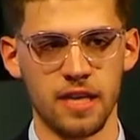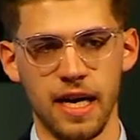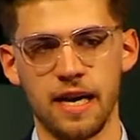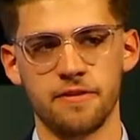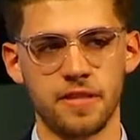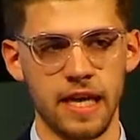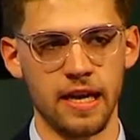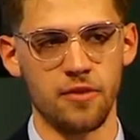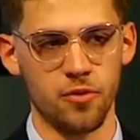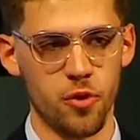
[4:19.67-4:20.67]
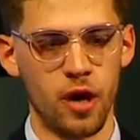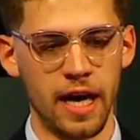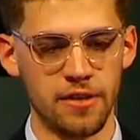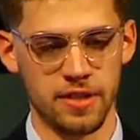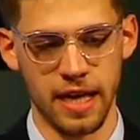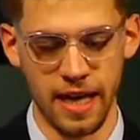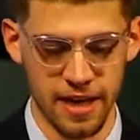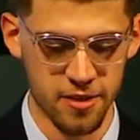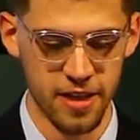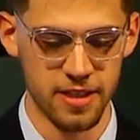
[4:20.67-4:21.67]
that I have attained through Ohio State
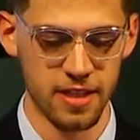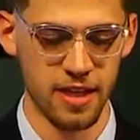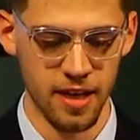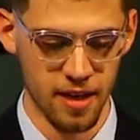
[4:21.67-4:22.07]
and Tri-C.